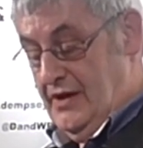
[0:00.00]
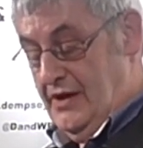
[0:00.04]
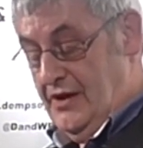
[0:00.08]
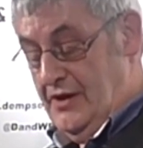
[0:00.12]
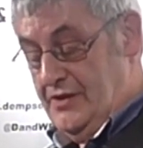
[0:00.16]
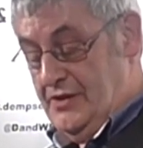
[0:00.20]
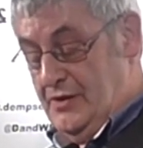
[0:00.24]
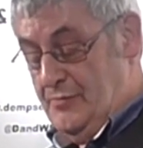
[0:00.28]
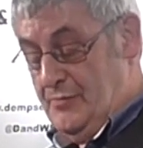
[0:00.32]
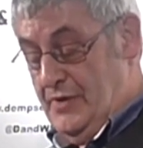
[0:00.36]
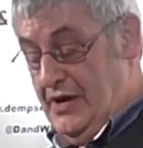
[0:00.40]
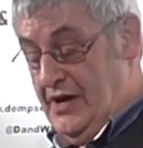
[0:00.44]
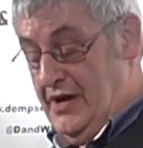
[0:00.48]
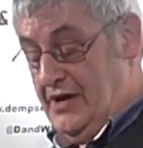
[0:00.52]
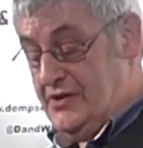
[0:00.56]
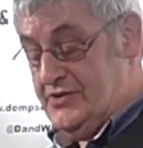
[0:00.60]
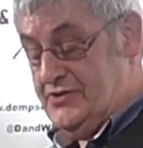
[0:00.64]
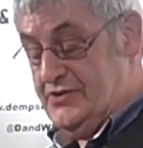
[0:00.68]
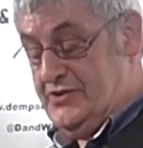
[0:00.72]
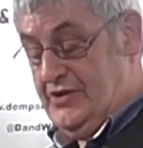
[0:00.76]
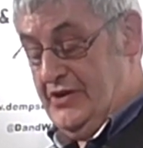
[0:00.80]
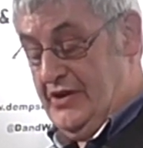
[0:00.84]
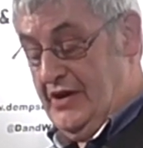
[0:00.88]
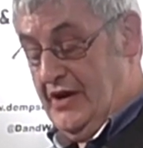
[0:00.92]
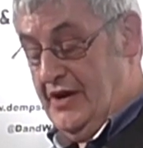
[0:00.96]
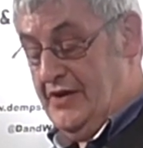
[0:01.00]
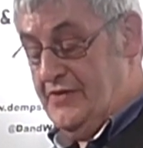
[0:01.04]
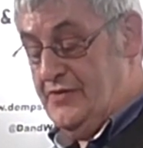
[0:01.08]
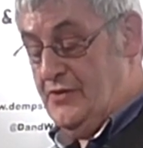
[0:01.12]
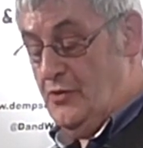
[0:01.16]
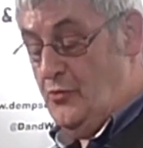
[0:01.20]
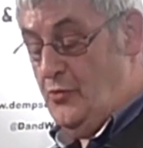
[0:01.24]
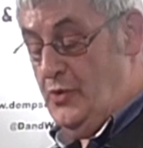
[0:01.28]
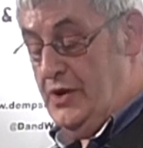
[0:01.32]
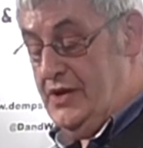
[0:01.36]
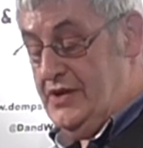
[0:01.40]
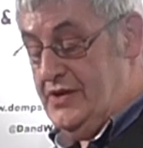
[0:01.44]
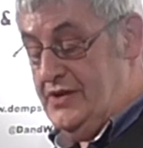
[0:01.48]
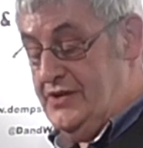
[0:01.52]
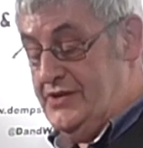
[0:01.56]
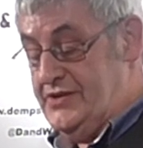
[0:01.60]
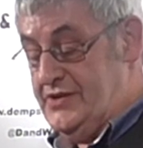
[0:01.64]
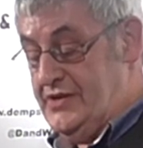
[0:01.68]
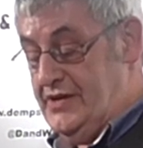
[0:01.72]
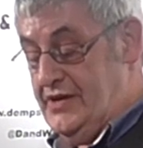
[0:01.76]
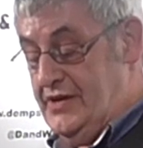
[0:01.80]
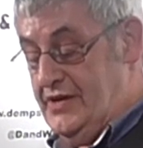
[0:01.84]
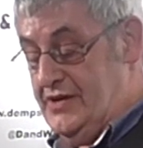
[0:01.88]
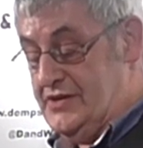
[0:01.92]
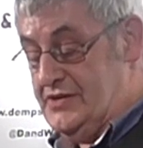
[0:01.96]
And on the marsh tonight the wind
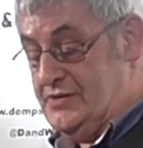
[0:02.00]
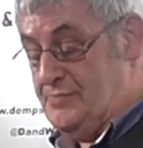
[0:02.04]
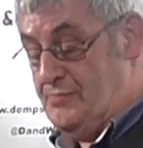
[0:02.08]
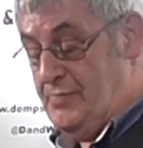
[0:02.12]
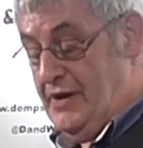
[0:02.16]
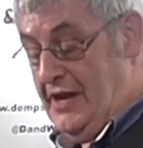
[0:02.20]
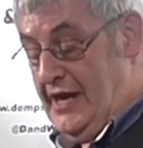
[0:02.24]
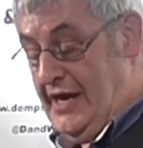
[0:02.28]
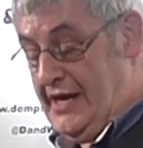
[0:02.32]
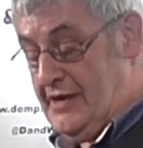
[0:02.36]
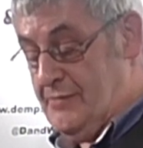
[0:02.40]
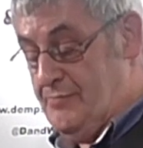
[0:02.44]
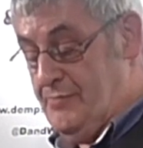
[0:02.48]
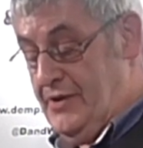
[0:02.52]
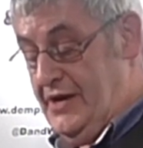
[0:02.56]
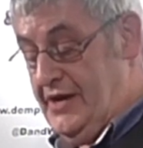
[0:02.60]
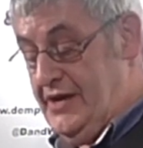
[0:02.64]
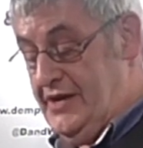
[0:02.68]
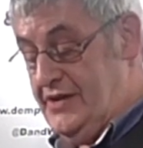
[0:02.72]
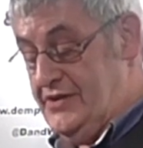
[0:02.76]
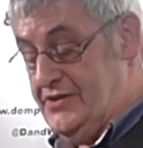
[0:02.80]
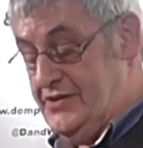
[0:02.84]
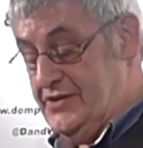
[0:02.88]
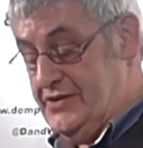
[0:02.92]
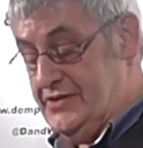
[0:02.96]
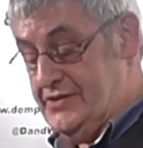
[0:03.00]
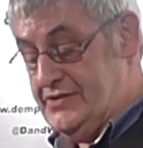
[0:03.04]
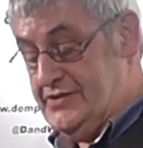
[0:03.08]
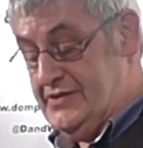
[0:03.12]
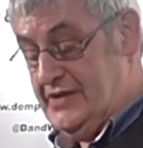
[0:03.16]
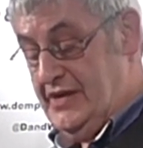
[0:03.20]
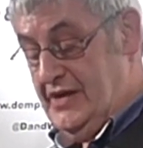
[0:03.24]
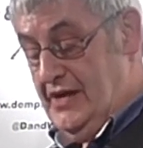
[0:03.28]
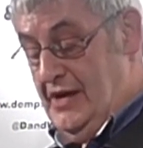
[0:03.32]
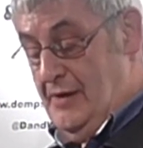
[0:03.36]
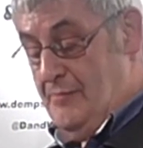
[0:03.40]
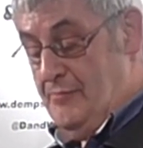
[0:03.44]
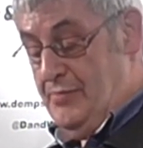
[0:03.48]
turns black pages,